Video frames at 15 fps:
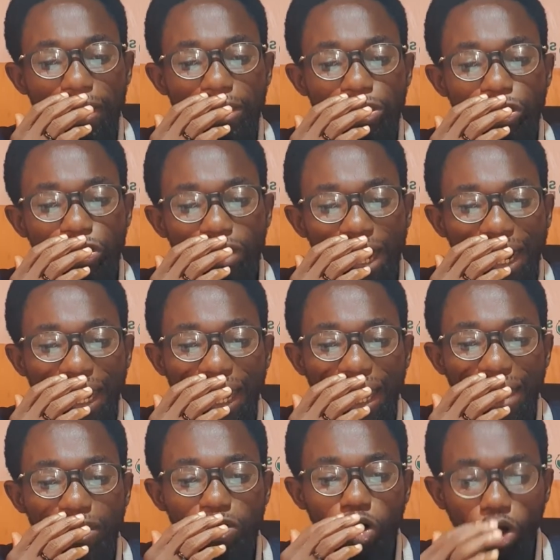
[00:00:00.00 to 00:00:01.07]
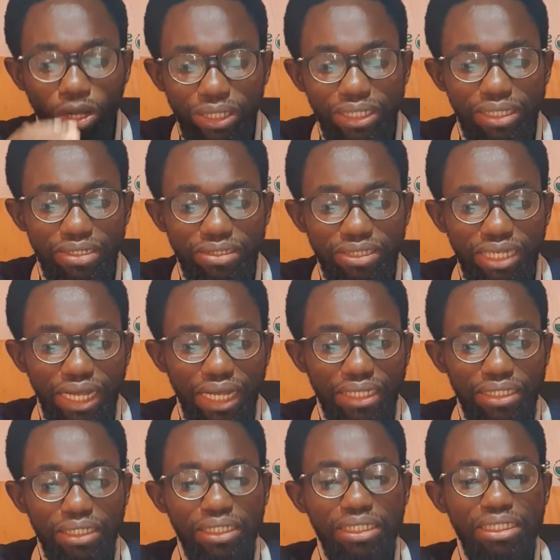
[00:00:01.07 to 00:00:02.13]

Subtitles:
try and understand